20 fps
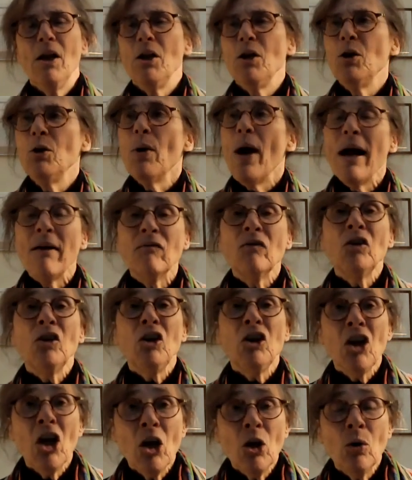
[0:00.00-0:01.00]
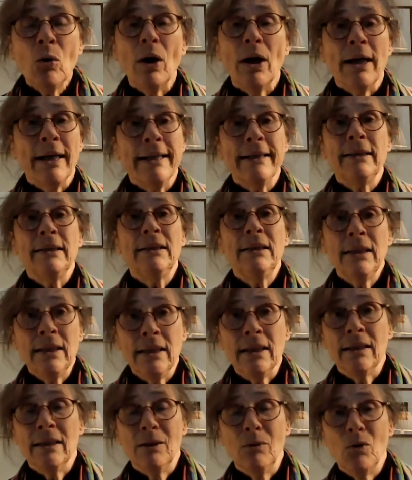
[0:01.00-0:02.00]
you have no
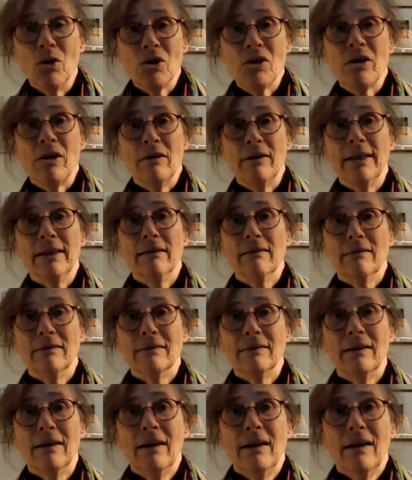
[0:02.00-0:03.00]
idea what's going on.